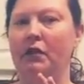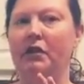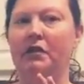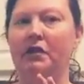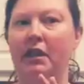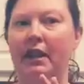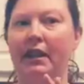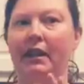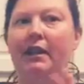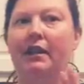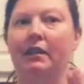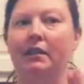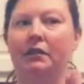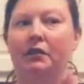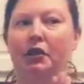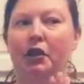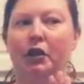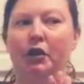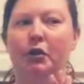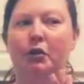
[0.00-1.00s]
Stick
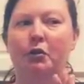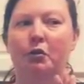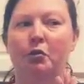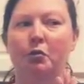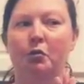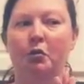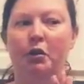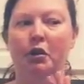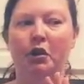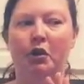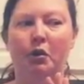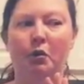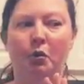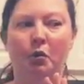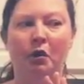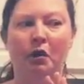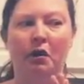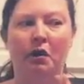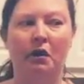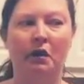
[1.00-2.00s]
to
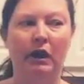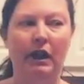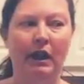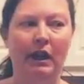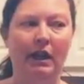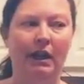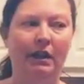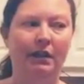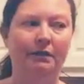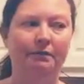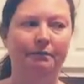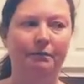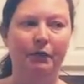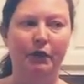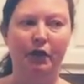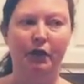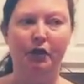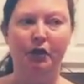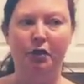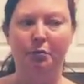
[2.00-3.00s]
your
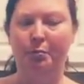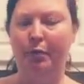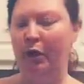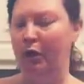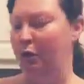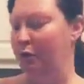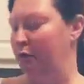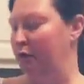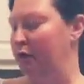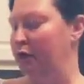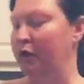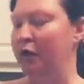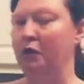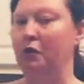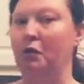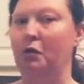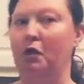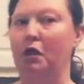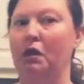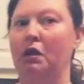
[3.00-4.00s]
to your spoon so
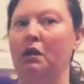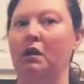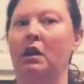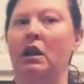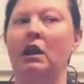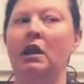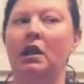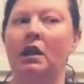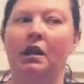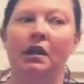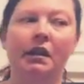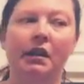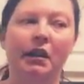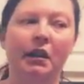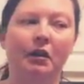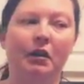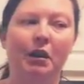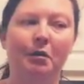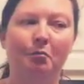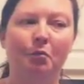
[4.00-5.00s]
you can, you
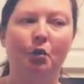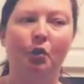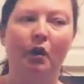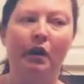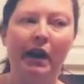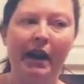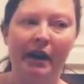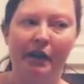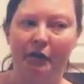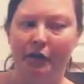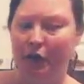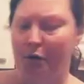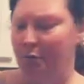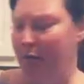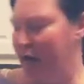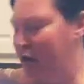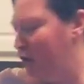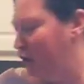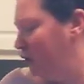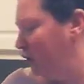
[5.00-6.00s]
know, get more out of your
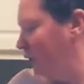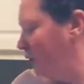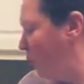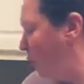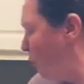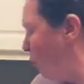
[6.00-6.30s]
mixture.